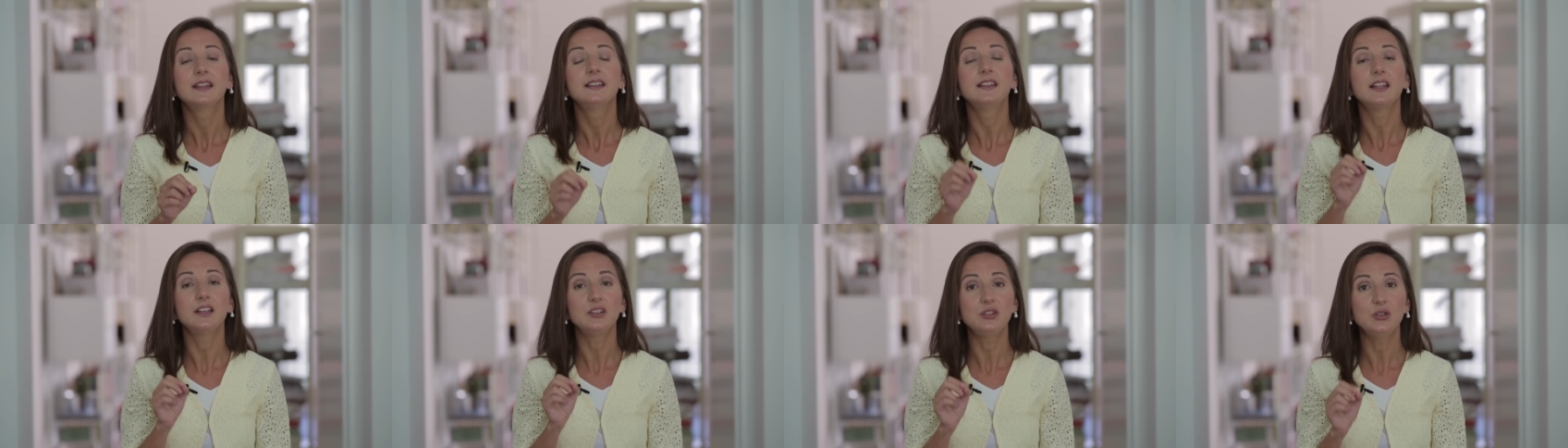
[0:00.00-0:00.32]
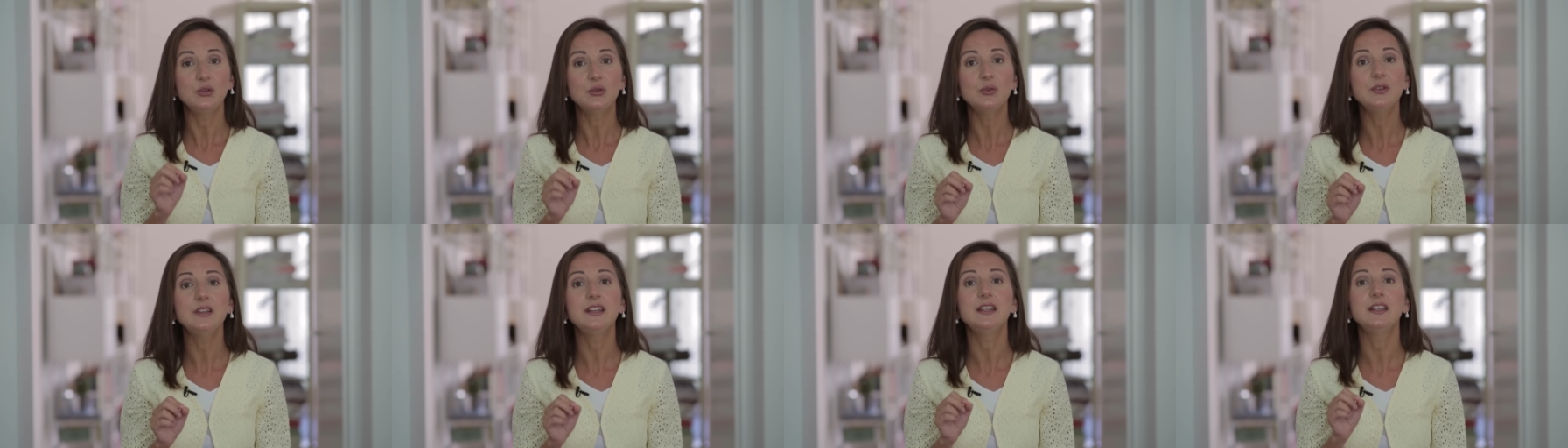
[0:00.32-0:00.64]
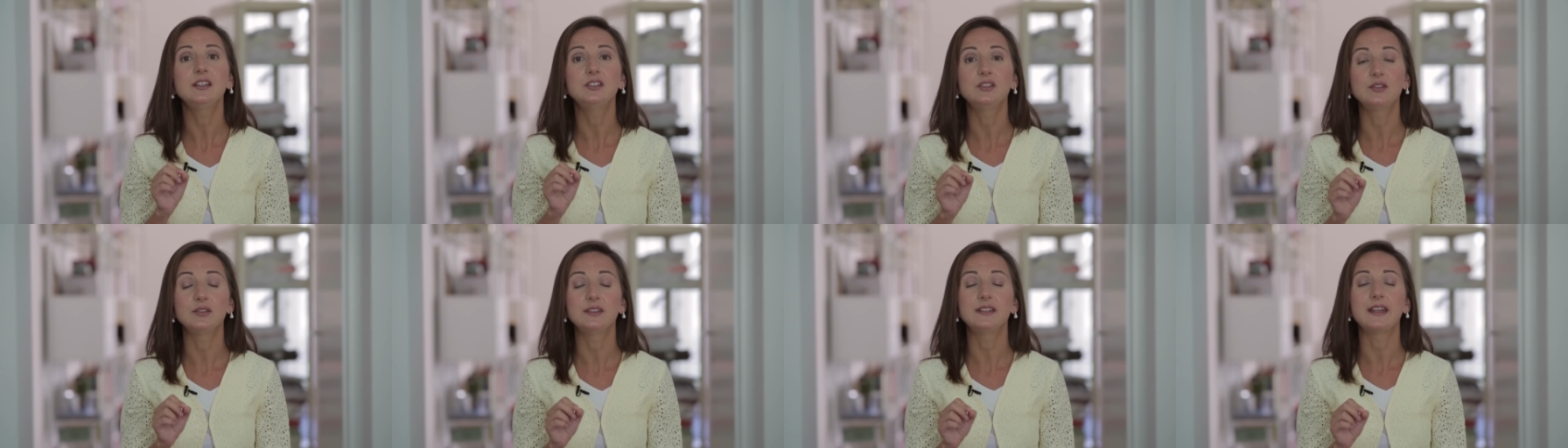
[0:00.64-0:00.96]
that you
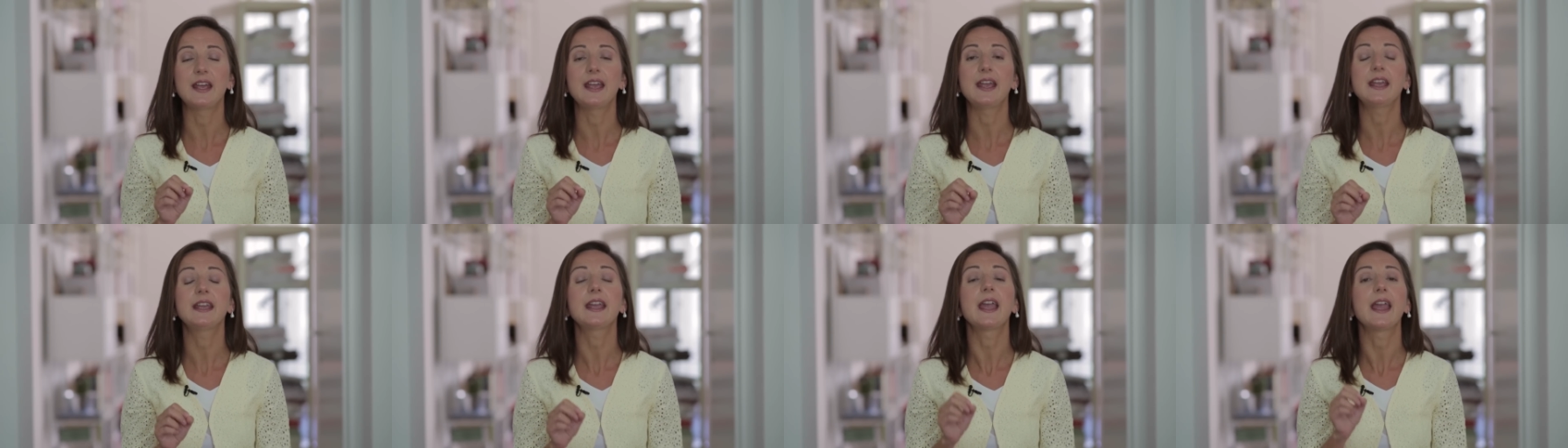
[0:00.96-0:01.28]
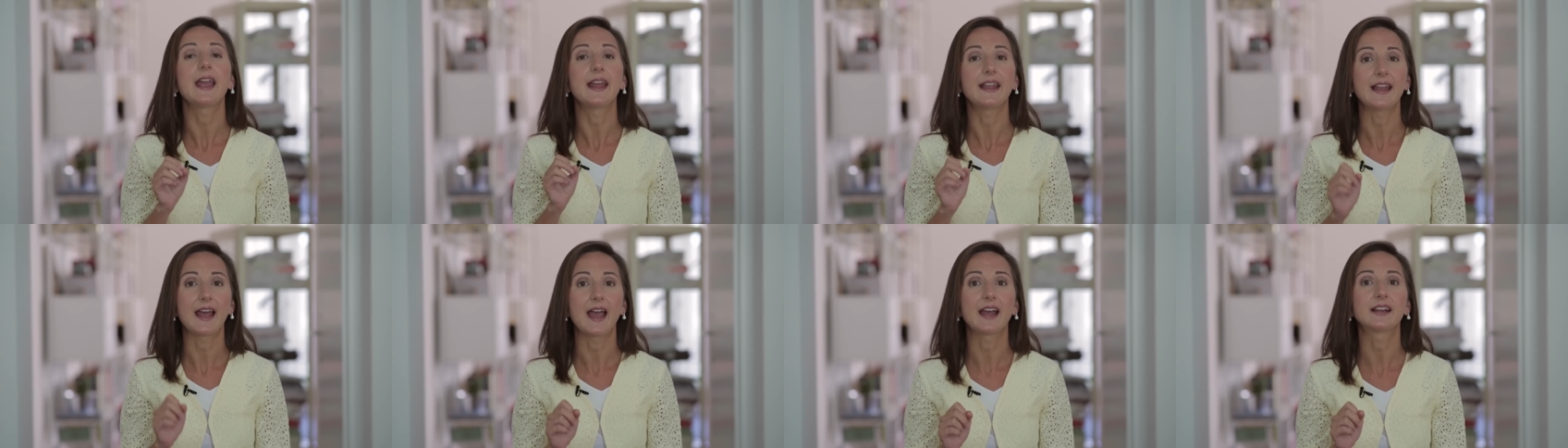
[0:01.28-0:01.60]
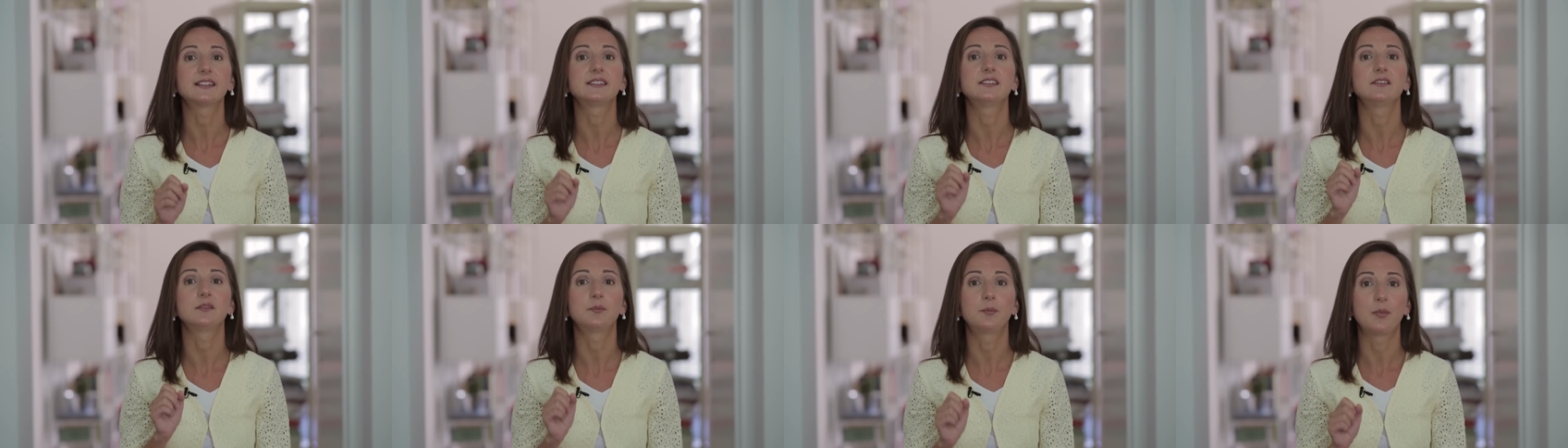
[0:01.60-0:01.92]
need to take an
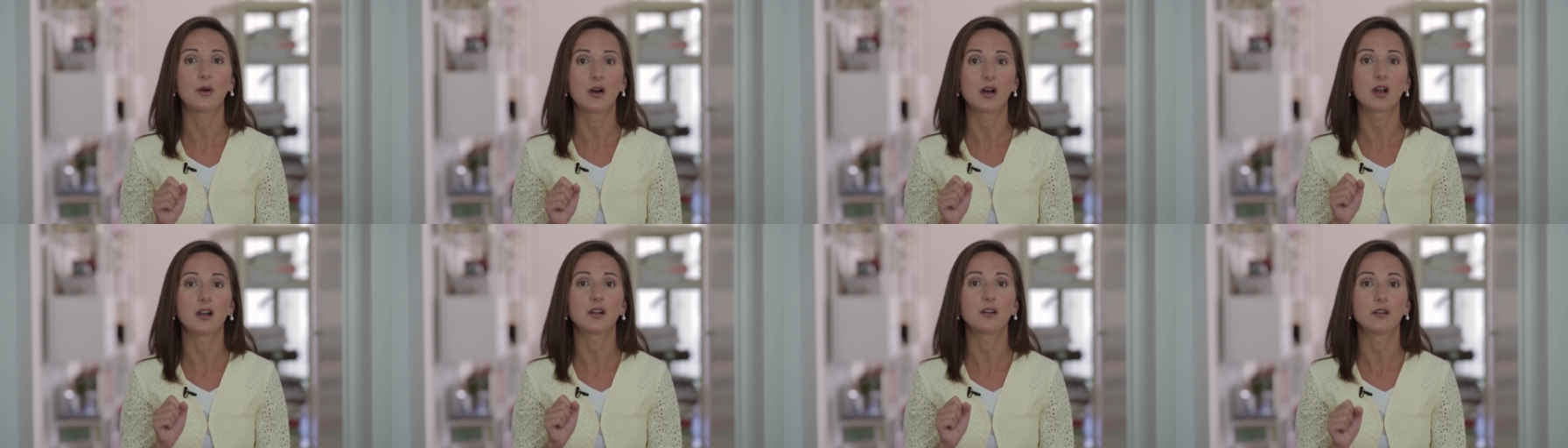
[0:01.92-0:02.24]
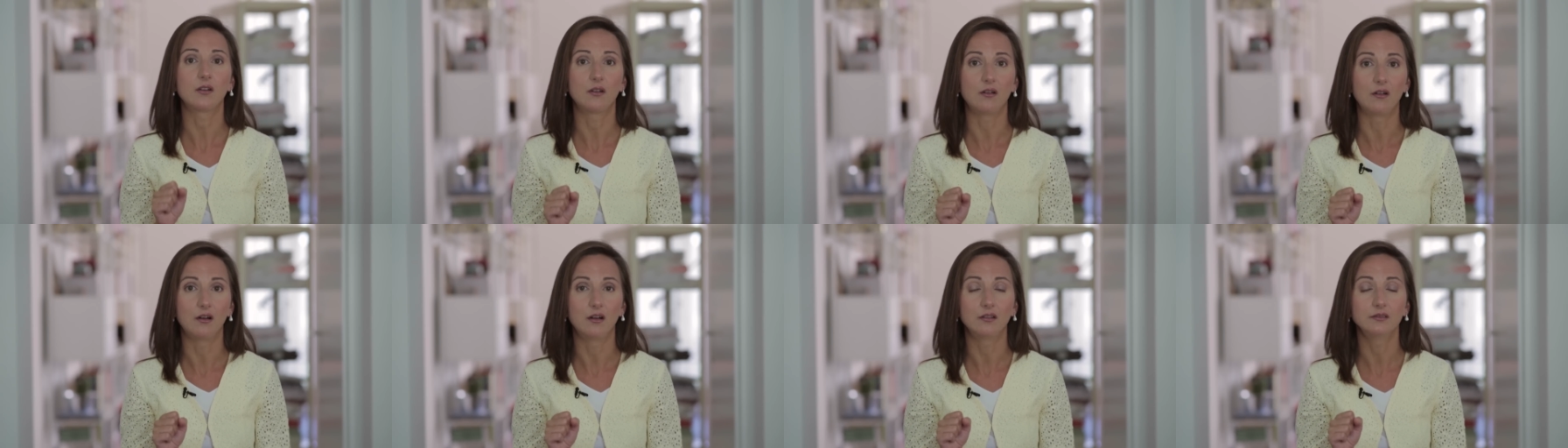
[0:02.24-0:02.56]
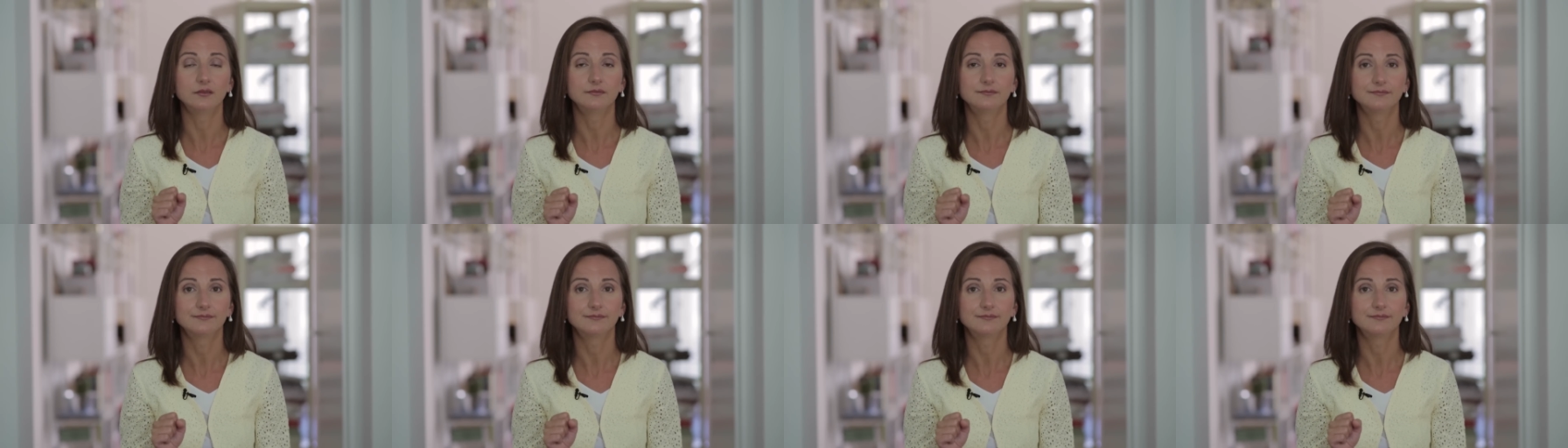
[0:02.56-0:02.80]
active part on.